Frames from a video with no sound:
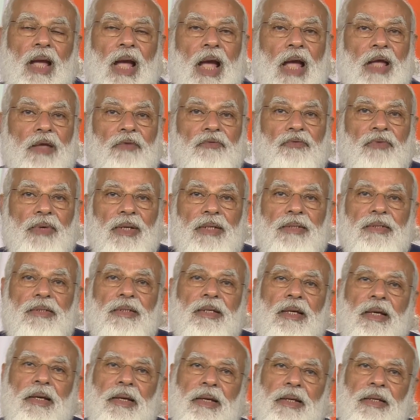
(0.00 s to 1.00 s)
I once
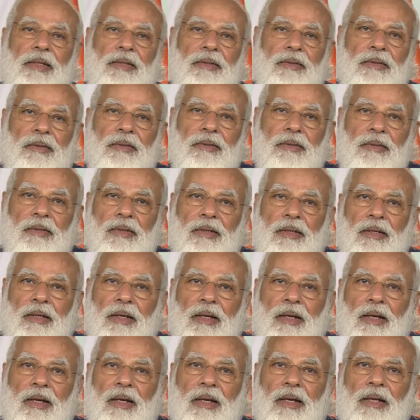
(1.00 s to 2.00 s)
again
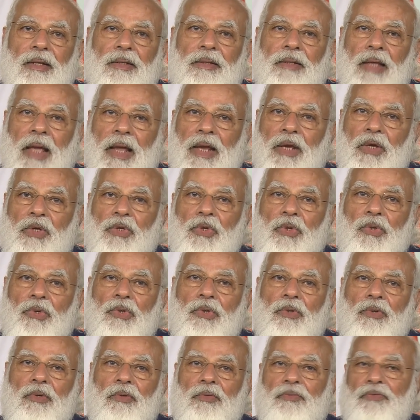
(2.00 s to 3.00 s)
thank
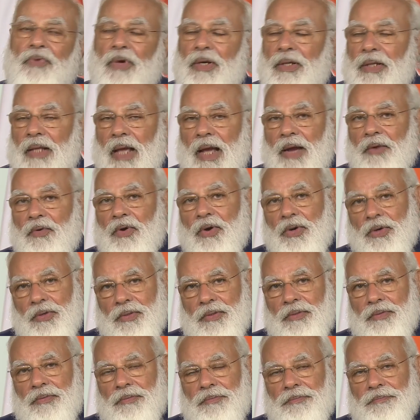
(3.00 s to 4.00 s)
you for the award.
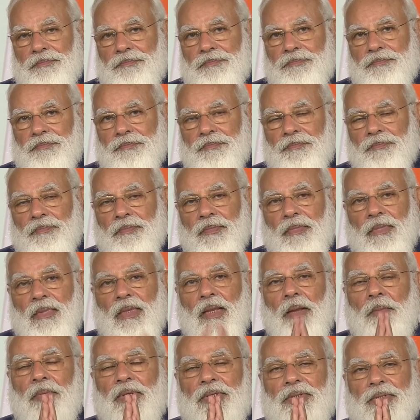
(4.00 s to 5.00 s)

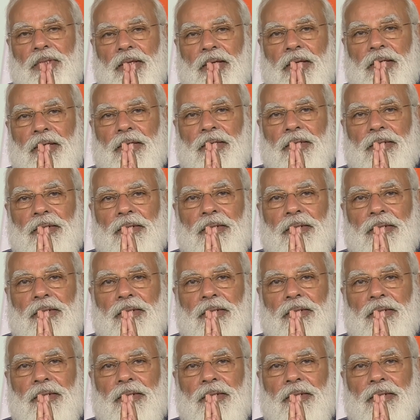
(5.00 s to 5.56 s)
Namaste.